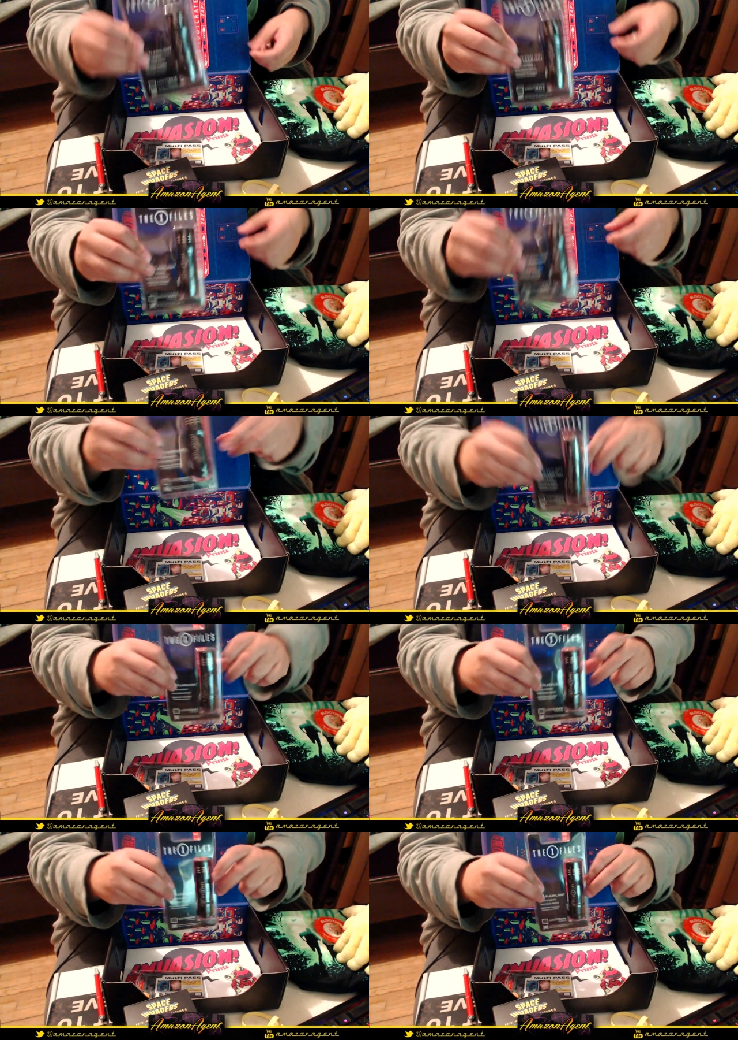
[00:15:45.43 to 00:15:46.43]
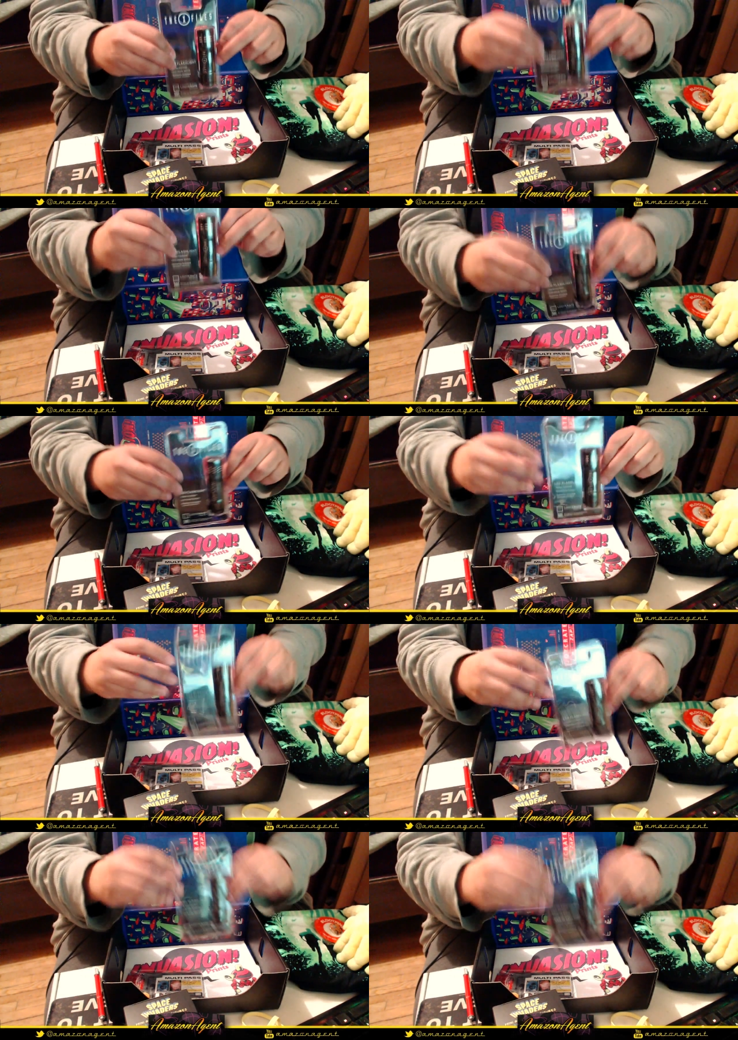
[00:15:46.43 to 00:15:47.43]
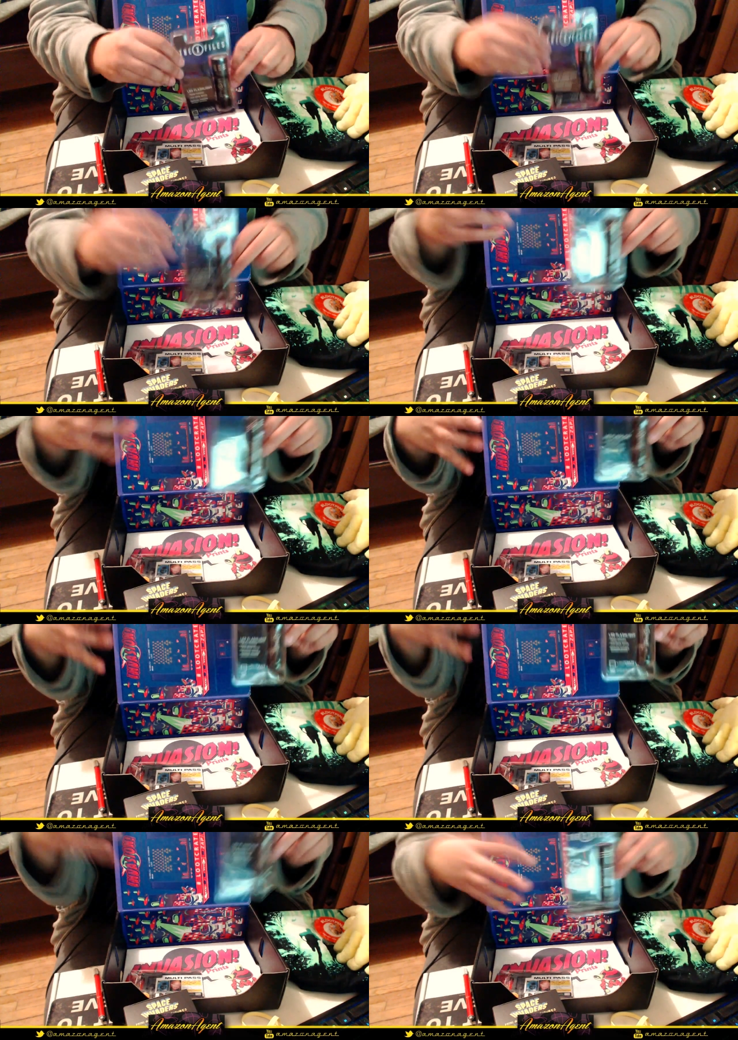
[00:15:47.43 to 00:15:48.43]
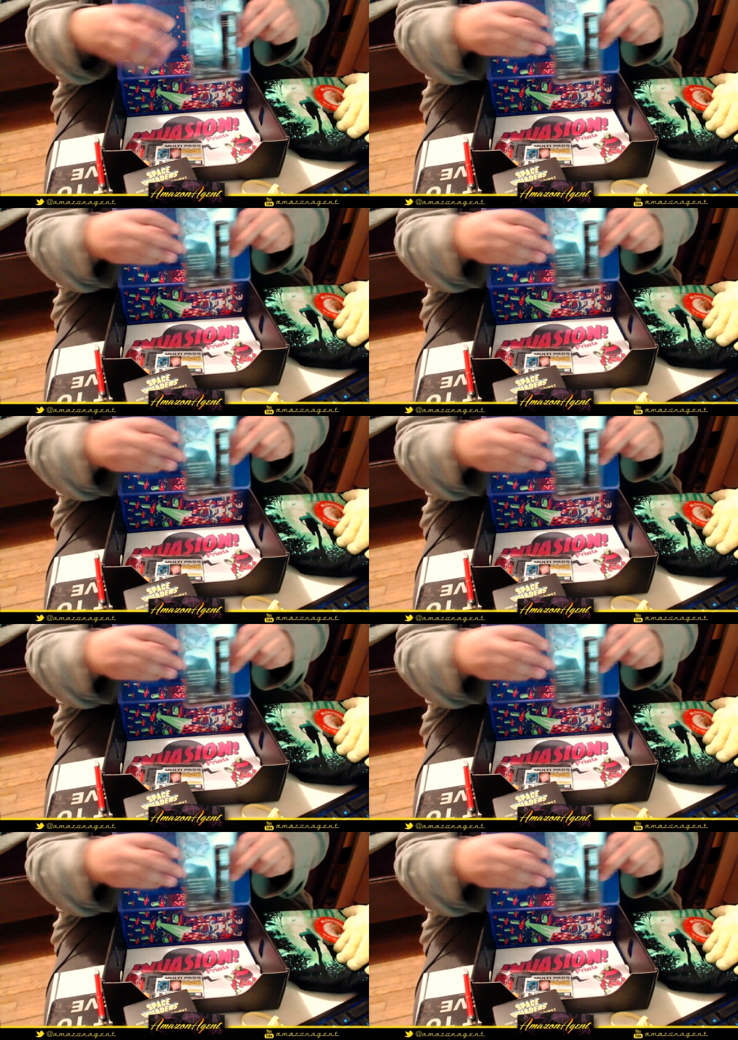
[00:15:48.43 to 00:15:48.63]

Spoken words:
(no speaker visible)